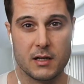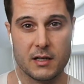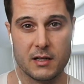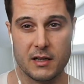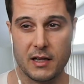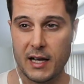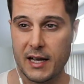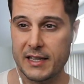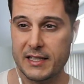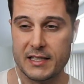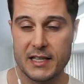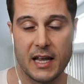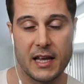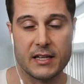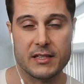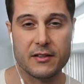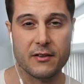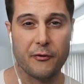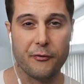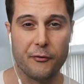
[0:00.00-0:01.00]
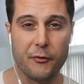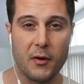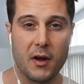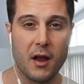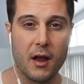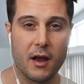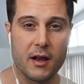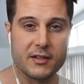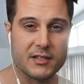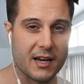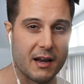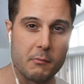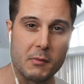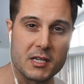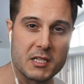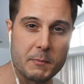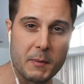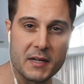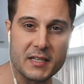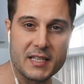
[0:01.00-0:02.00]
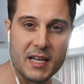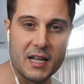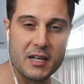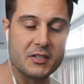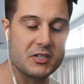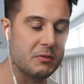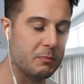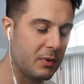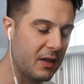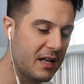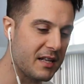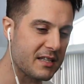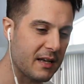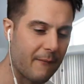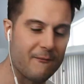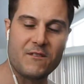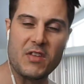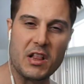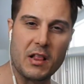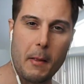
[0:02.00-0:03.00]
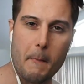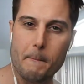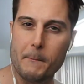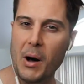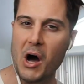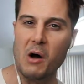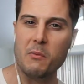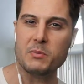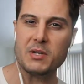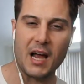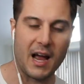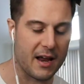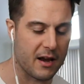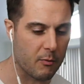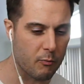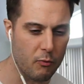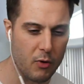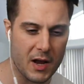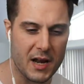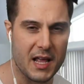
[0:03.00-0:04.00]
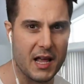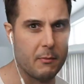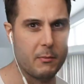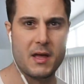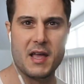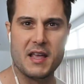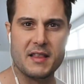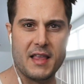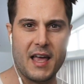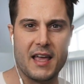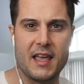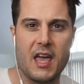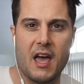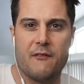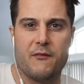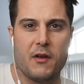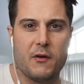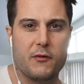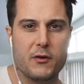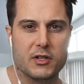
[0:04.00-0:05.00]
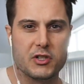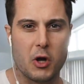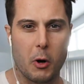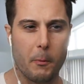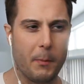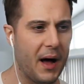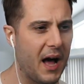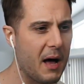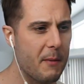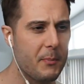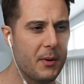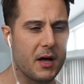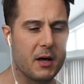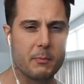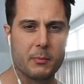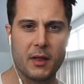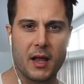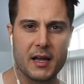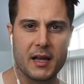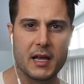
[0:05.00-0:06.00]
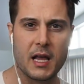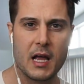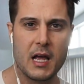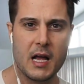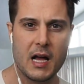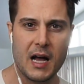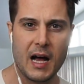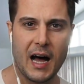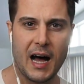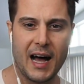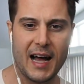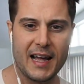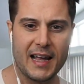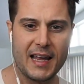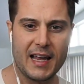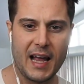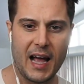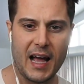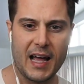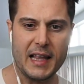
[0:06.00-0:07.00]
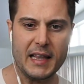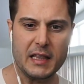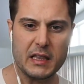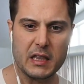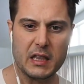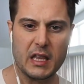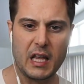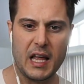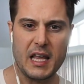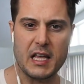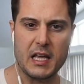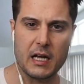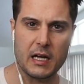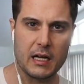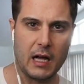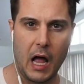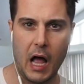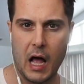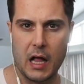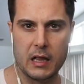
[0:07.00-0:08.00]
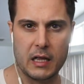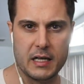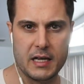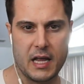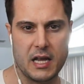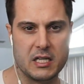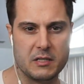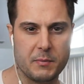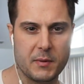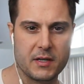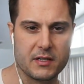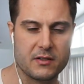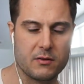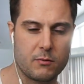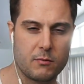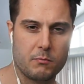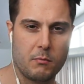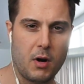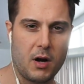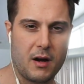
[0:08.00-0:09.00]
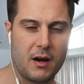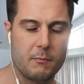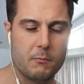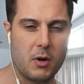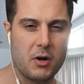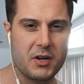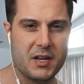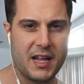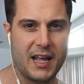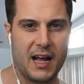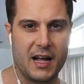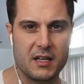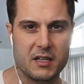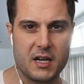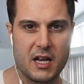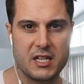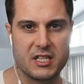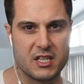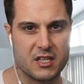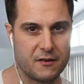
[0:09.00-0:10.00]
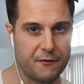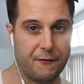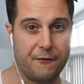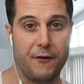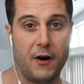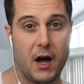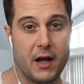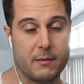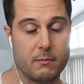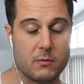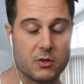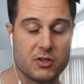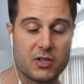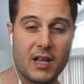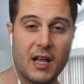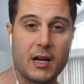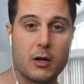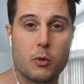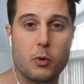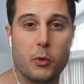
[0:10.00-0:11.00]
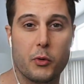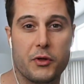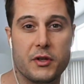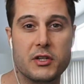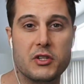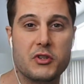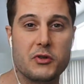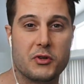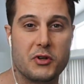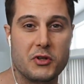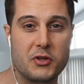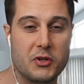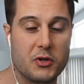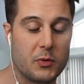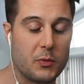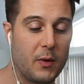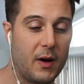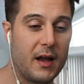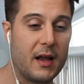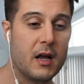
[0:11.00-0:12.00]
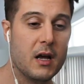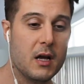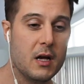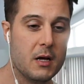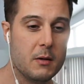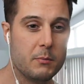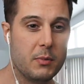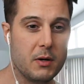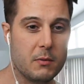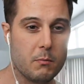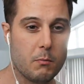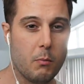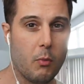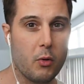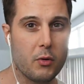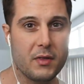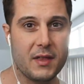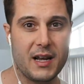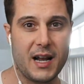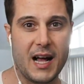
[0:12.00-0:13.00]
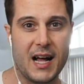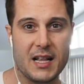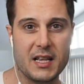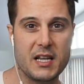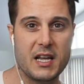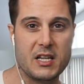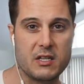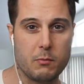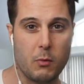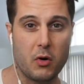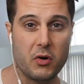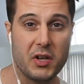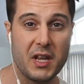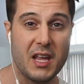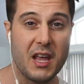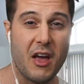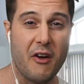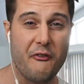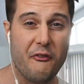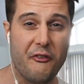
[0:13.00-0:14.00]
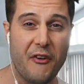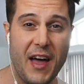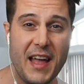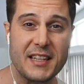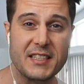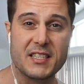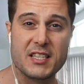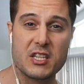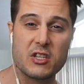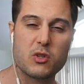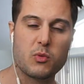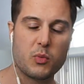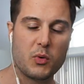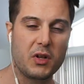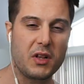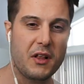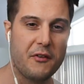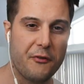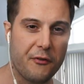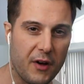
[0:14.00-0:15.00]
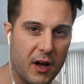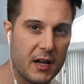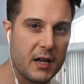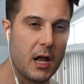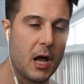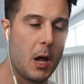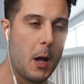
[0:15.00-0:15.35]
like steaks in the fridge. I got my spiceology blends. I'm feeling pumped. I am ready. I'm gonna hit that Cafe Fresco pop-up. Like I like holidays because marketing holidays is fun. There's a lot of cool things you can do, right? But more than holidays, marketing events is really fun,